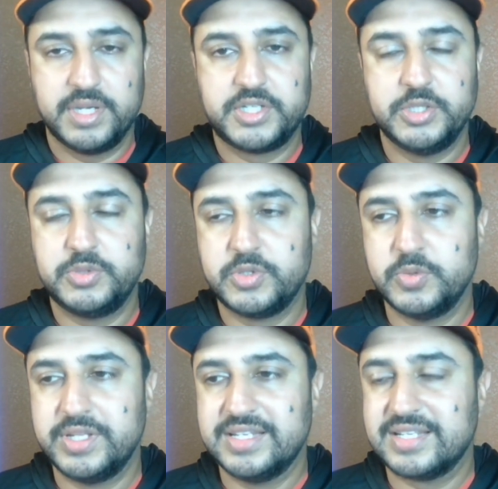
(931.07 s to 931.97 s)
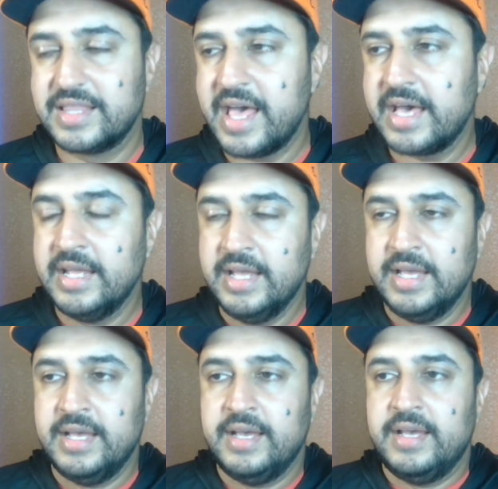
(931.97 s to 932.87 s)
make sure you tune into that.
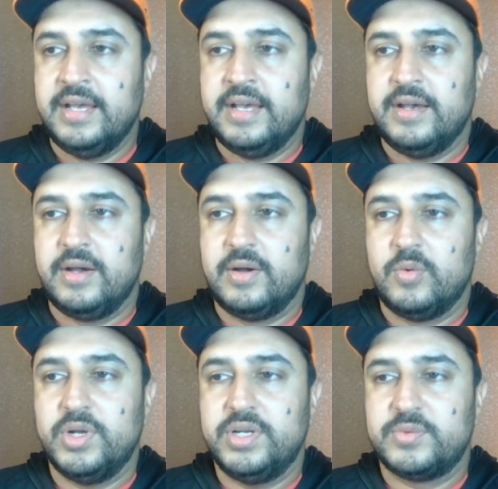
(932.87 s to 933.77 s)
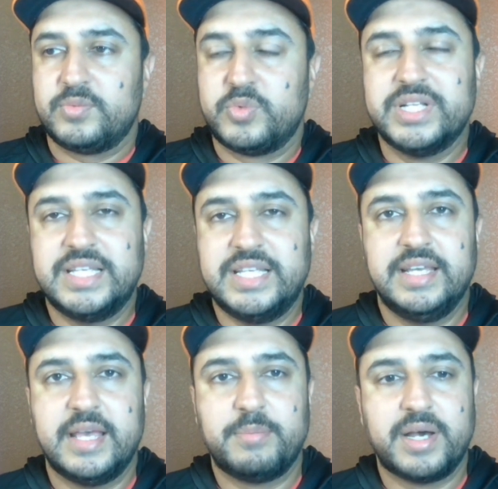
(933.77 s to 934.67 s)
What
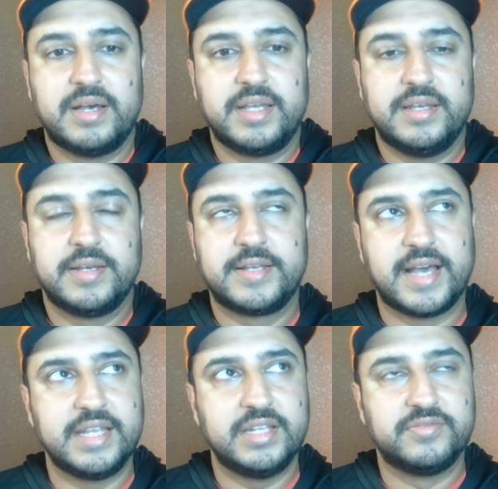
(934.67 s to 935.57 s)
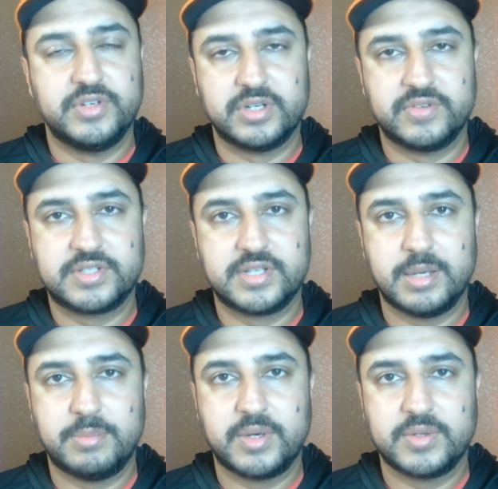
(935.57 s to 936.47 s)
really am I kind of nervous
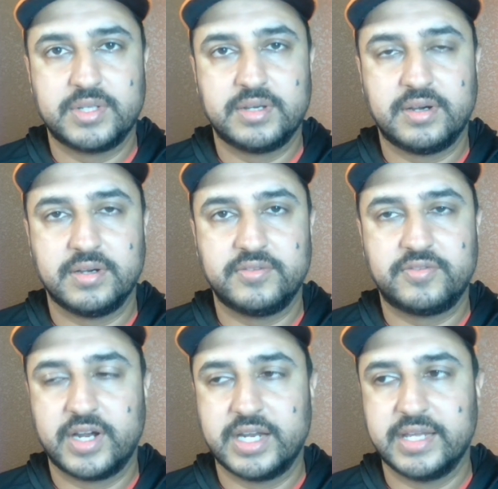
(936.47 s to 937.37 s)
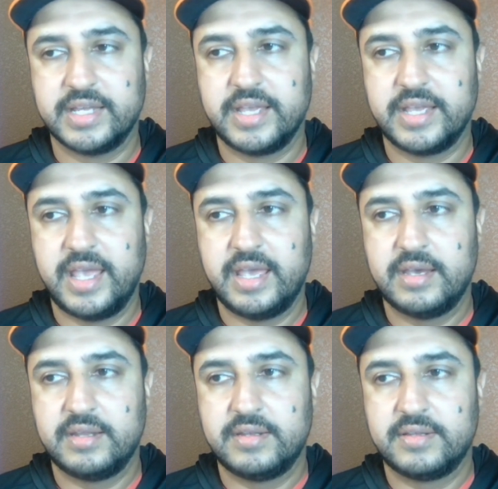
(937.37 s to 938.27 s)
about on Friday?
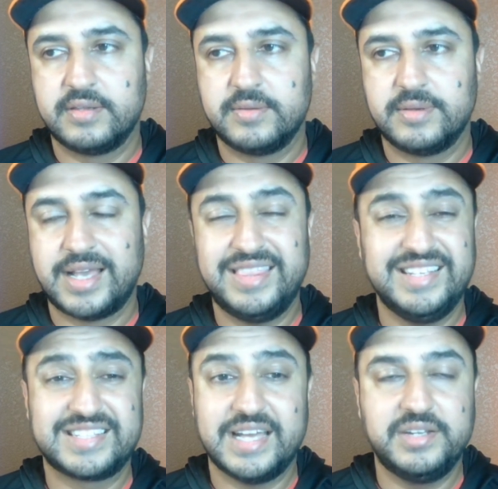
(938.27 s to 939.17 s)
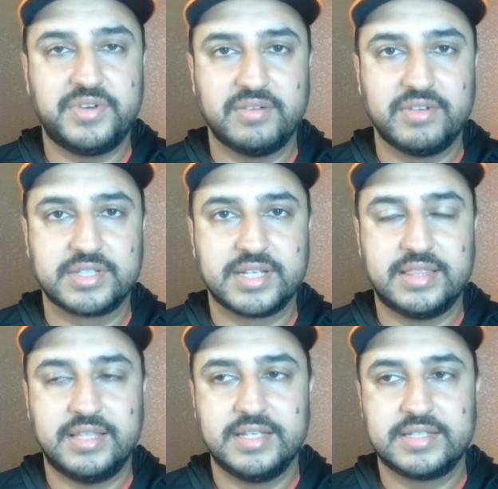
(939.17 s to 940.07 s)
And I think it's kind of obvious.
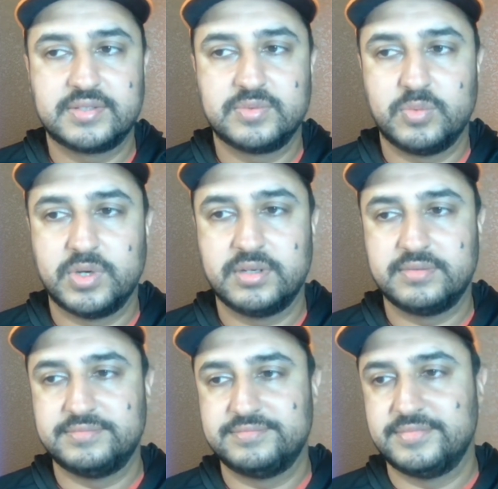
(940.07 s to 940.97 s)
I think it's what